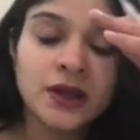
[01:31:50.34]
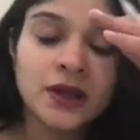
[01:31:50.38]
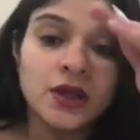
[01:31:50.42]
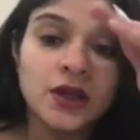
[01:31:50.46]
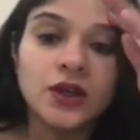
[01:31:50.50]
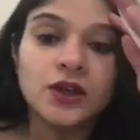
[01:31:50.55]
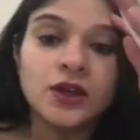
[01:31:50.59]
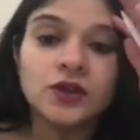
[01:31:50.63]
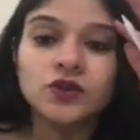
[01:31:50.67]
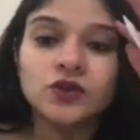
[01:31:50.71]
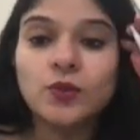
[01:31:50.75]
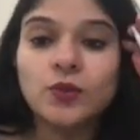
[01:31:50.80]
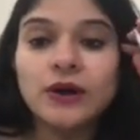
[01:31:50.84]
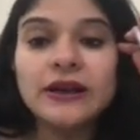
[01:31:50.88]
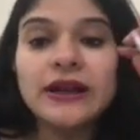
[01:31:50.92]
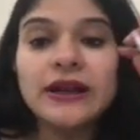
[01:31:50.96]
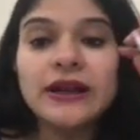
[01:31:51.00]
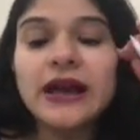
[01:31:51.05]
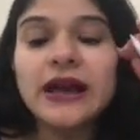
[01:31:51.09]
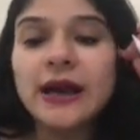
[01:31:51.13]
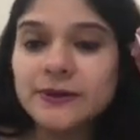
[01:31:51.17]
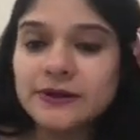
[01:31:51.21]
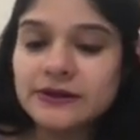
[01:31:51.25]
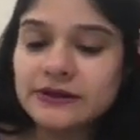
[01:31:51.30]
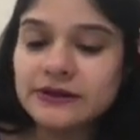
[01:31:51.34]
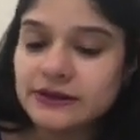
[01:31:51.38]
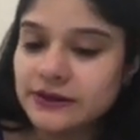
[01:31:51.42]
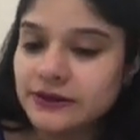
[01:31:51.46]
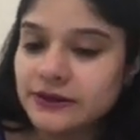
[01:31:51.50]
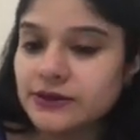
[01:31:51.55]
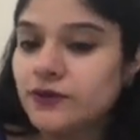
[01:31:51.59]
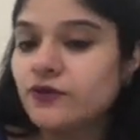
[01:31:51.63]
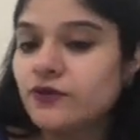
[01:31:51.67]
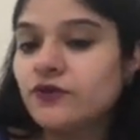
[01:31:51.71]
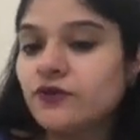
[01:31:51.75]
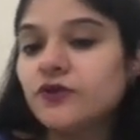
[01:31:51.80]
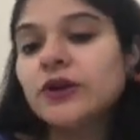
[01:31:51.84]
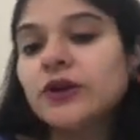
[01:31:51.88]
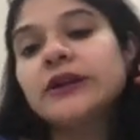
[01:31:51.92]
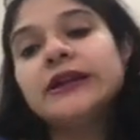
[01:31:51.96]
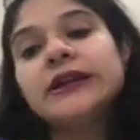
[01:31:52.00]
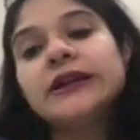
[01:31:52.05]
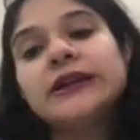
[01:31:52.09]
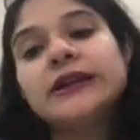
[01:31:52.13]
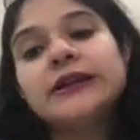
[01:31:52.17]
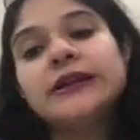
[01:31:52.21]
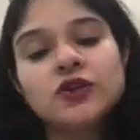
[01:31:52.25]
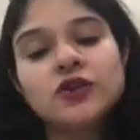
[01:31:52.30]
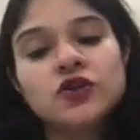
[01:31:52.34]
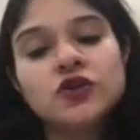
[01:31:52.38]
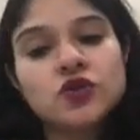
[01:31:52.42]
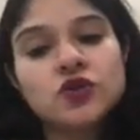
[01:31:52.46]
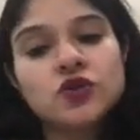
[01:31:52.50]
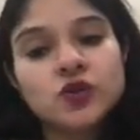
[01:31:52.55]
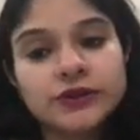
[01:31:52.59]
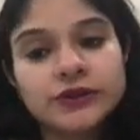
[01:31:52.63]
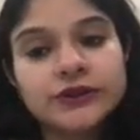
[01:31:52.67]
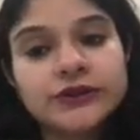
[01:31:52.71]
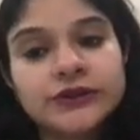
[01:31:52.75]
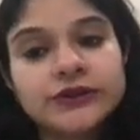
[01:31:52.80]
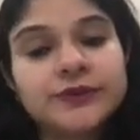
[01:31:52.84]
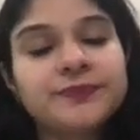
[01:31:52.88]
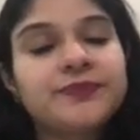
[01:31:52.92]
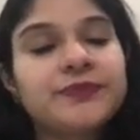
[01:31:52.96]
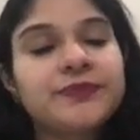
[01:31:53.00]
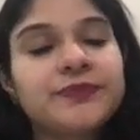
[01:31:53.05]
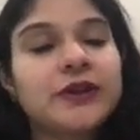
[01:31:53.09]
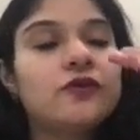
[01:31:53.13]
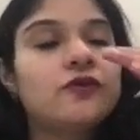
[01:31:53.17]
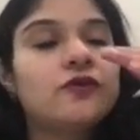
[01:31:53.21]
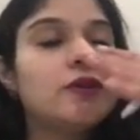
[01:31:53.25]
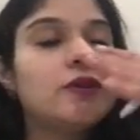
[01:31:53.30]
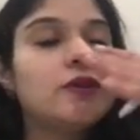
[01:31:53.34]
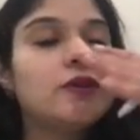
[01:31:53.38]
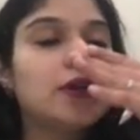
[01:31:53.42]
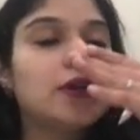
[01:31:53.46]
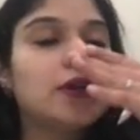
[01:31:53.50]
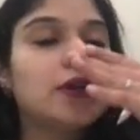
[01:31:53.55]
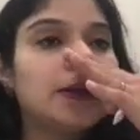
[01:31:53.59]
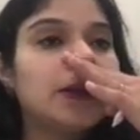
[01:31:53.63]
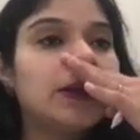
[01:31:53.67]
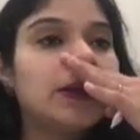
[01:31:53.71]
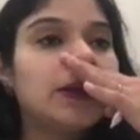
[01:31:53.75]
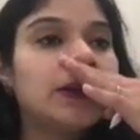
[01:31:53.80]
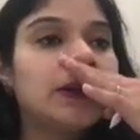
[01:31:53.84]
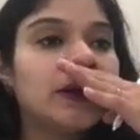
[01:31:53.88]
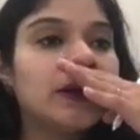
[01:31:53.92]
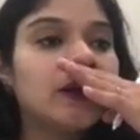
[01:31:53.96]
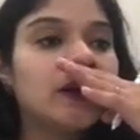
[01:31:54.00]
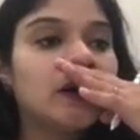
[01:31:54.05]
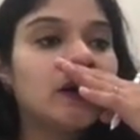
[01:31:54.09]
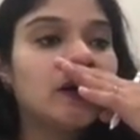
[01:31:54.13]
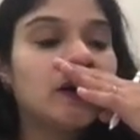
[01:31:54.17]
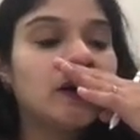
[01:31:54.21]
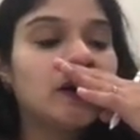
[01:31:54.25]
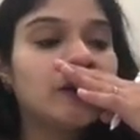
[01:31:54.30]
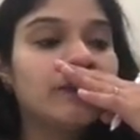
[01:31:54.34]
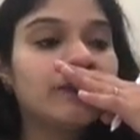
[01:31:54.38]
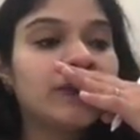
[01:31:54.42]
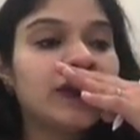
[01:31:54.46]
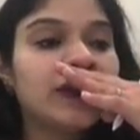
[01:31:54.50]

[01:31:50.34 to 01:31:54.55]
So what happens is, if we are eating sugars, if we are eating um,